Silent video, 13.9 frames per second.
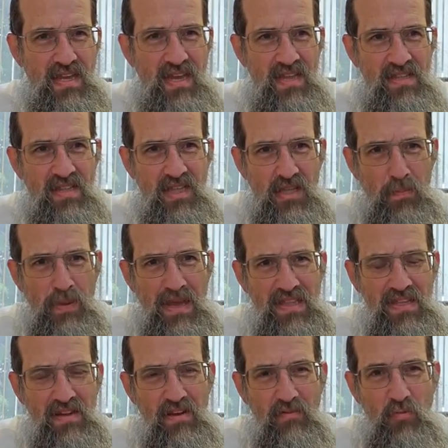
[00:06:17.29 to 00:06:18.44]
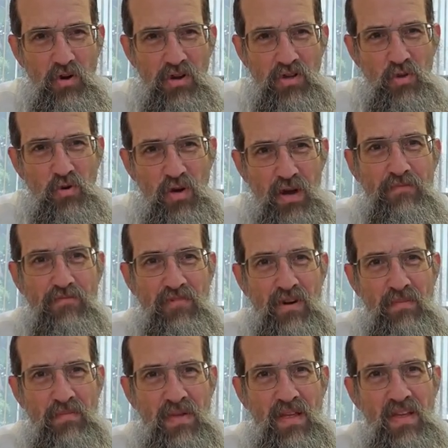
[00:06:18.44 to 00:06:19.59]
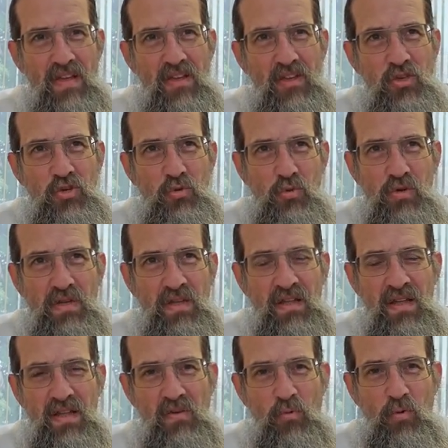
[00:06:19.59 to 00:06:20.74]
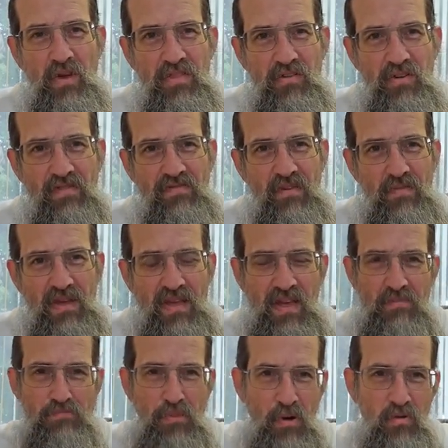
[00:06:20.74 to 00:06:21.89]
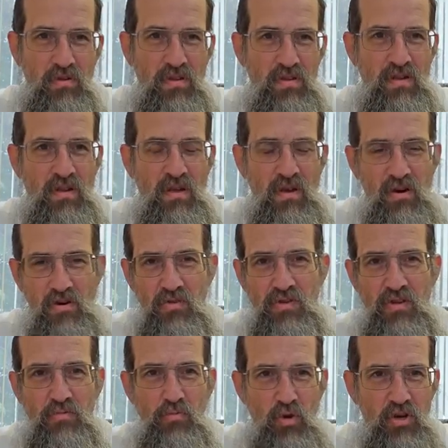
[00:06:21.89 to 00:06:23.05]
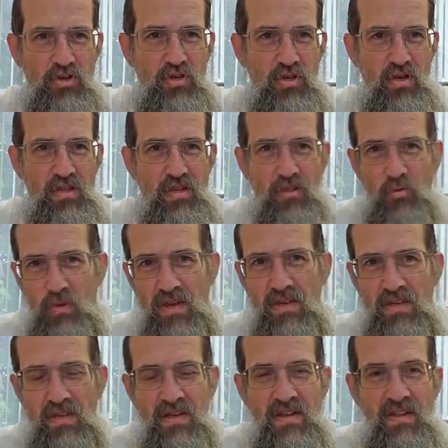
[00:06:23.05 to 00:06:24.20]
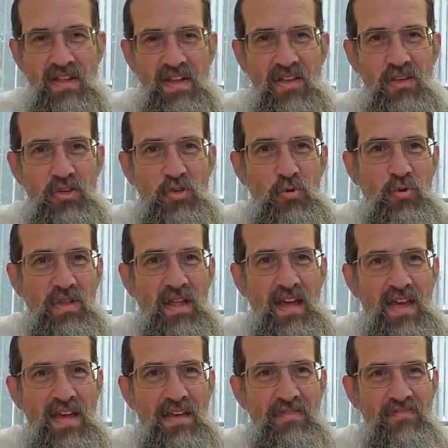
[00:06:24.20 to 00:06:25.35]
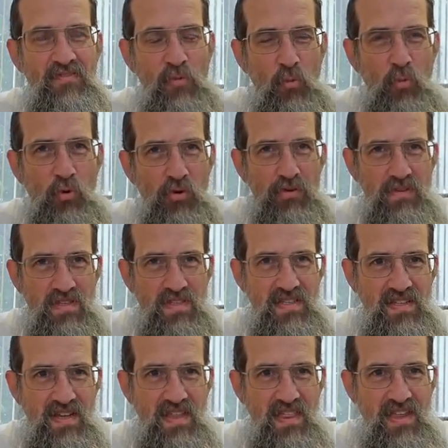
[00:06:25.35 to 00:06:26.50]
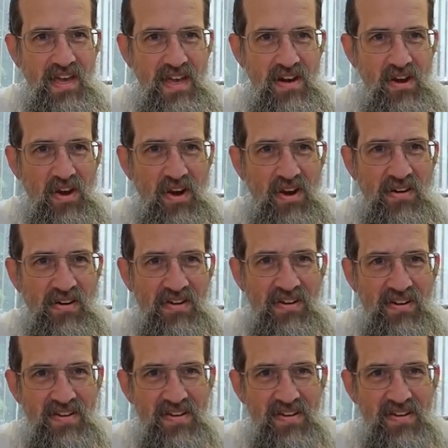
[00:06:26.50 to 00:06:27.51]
And depending on where you come from, you will, whether it's from, again, Poland, Hungary, Russia, Lithuania, you will have words that are